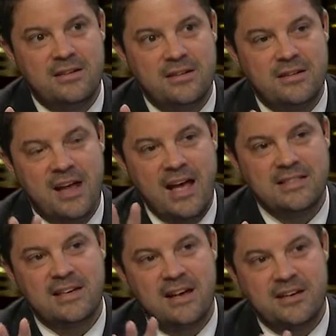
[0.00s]
It
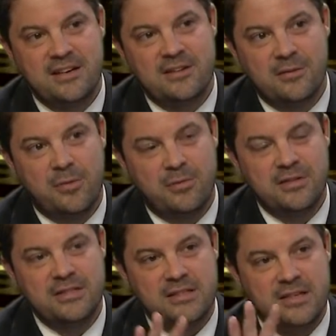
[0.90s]
hasn't gotten near the
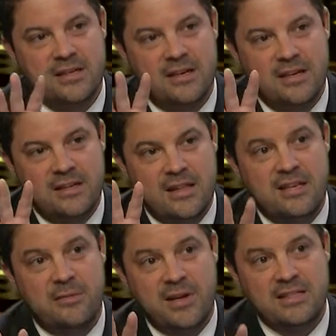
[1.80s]
publicity that
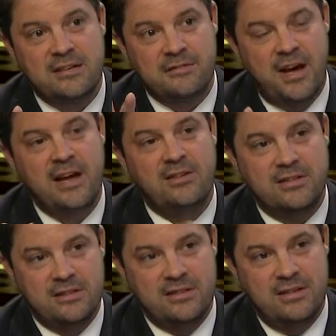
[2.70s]
the domestic
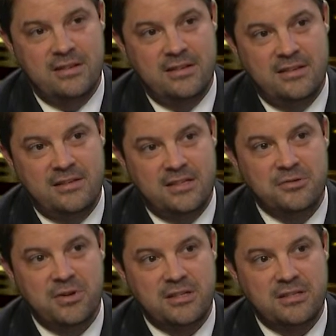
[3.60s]
violence
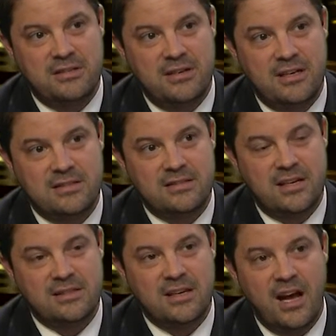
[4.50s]
situation has
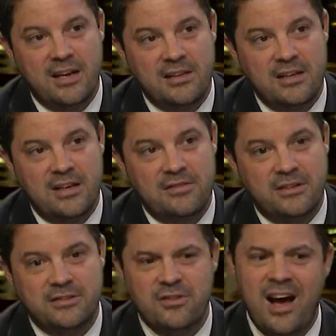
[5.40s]
has gotten in the
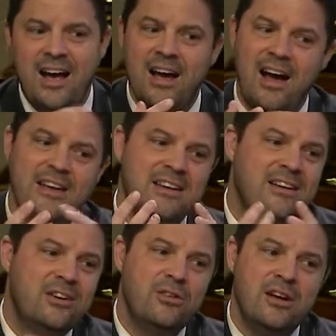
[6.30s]
NFL. So I, you
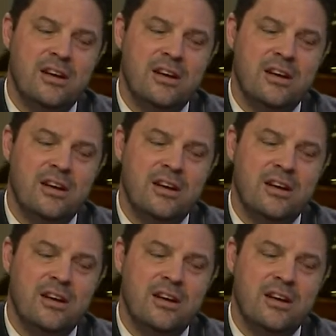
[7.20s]
know